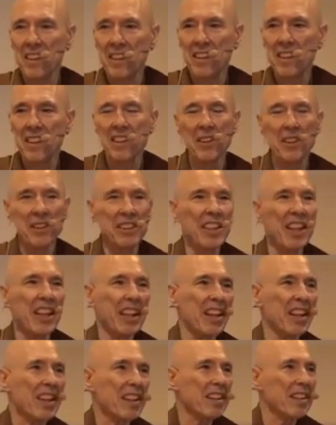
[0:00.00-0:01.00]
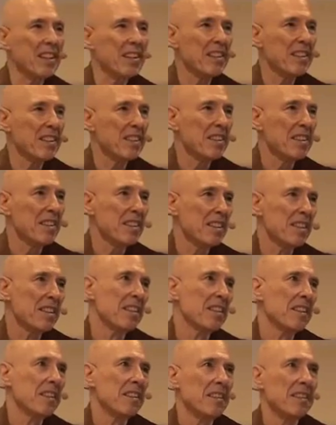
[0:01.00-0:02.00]
You know, it's like,
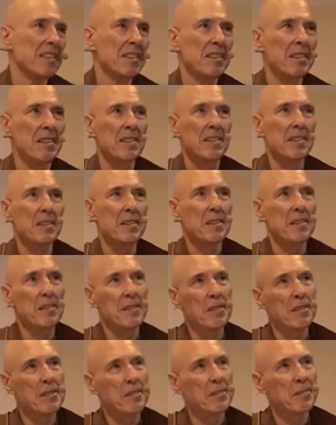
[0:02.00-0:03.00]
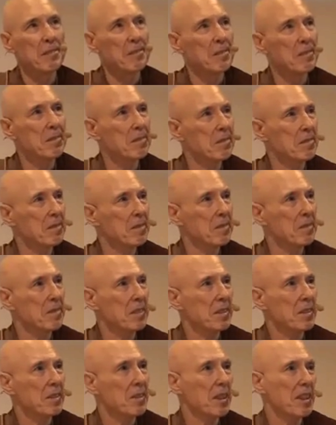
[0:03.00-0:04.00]
well,
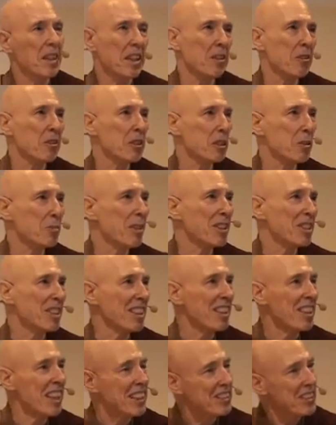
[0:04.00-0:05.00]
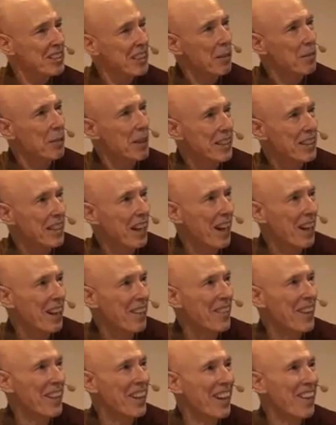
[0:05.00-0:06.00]
I don't especially like Jamie time,
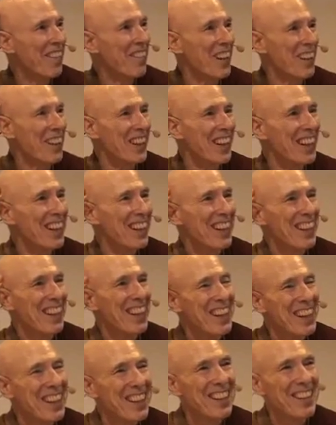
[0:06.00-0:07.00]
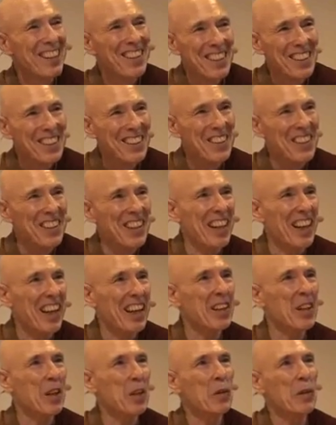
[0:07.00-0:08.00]
but okay, I
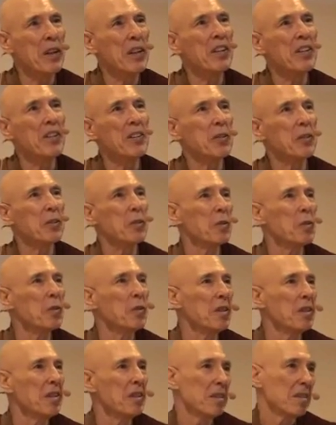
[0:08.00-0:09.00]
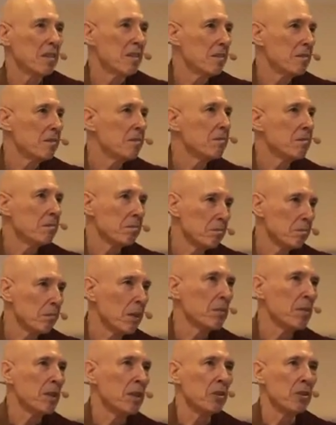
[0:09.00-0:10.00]
go into
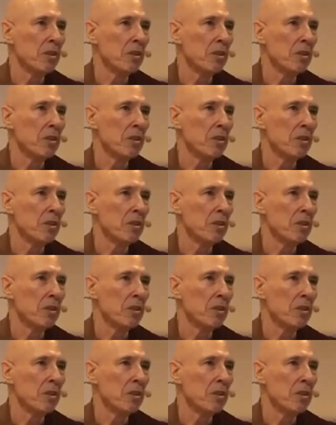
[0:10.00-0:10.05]
maybe,